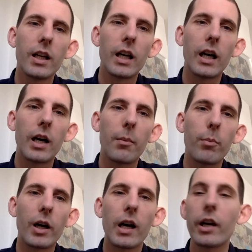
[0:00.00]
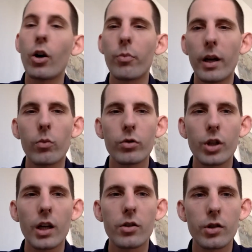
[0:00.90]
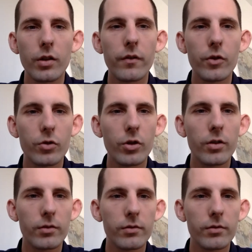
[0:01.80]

But I hope that will change in the future.